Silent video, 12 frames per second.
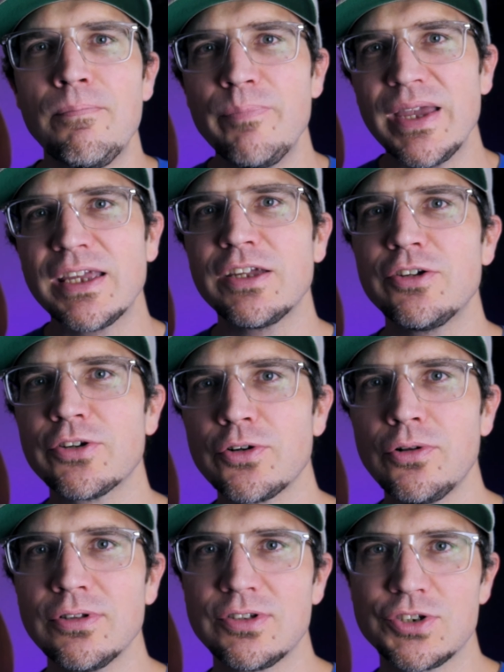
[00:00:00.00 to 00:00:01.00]
Make it your
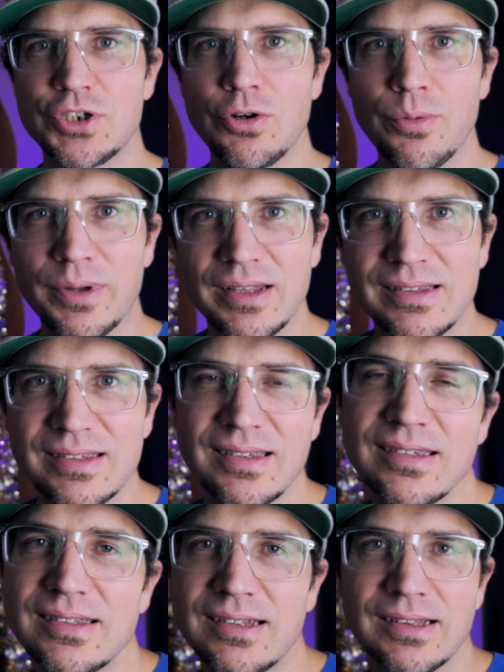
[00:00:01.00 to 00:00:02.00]
goal to show up
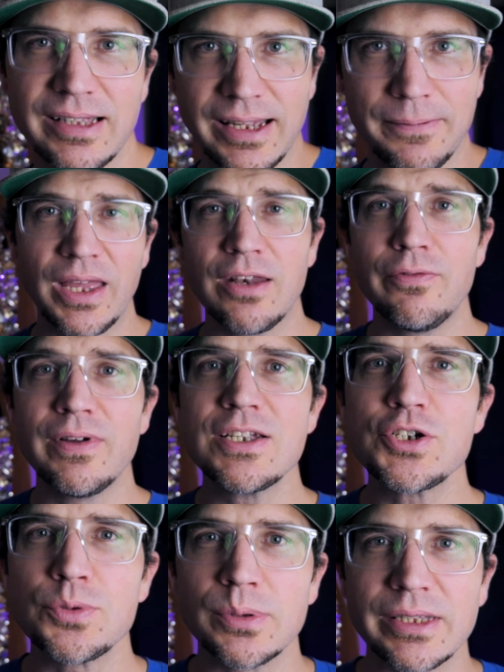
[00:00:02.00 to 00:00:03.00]
consistently, and
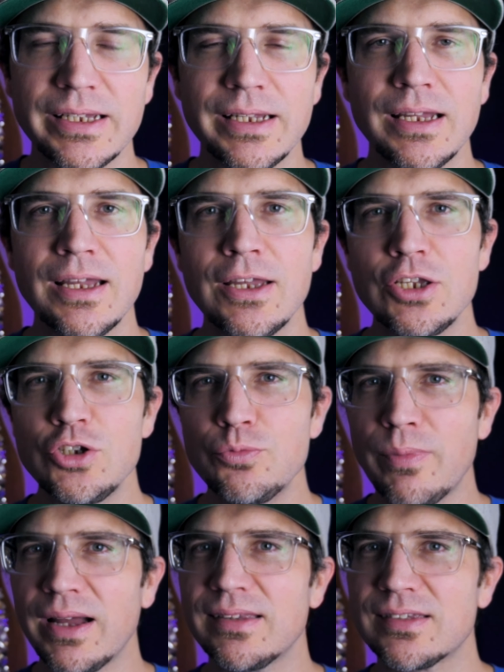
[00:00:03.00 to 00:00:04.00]
eventually you
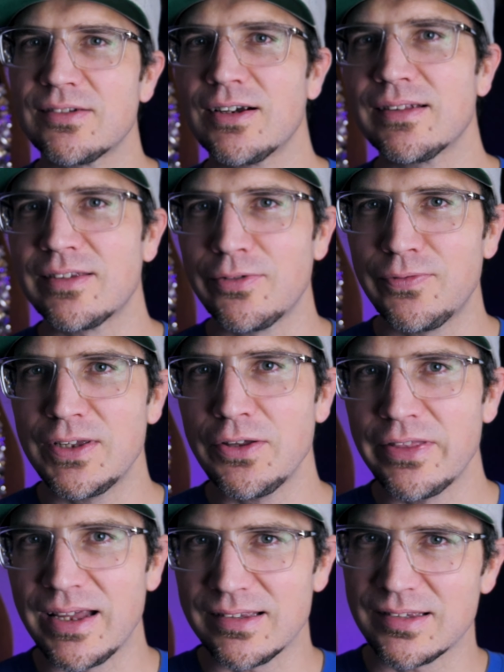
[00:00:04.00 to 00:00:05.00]
might start to feel
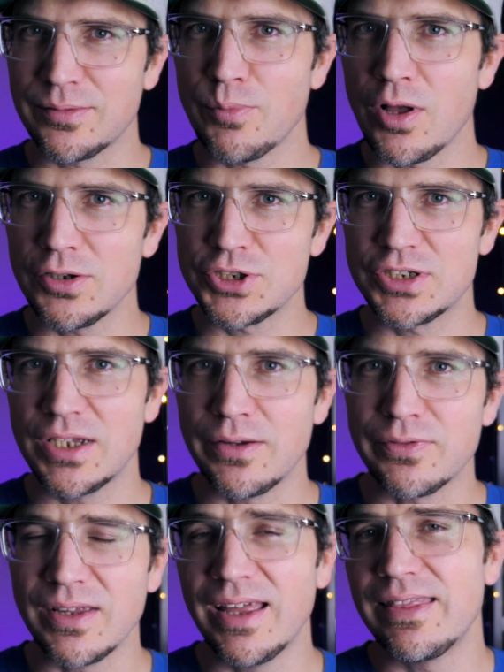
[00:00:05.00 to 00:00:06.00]
that small
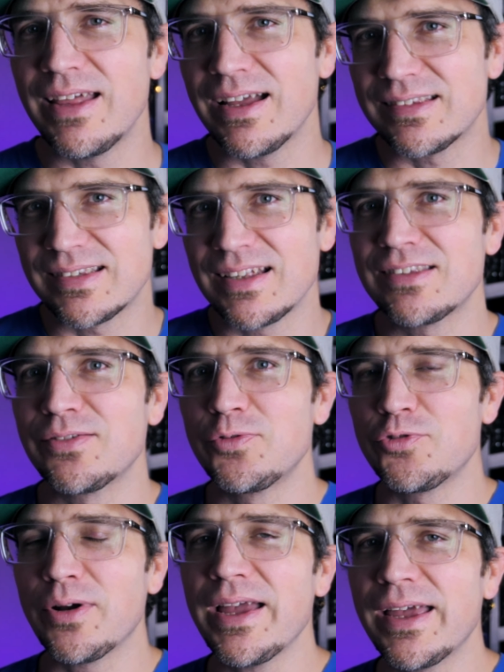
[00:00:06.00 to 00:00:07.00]
shift and that sense of
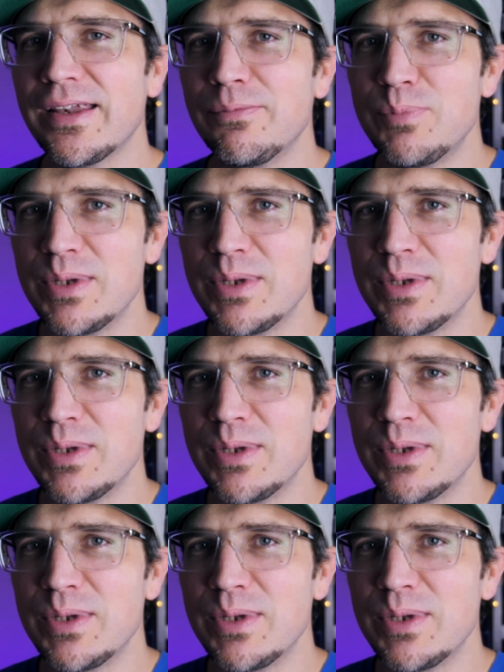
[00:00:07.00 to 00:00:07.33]
dread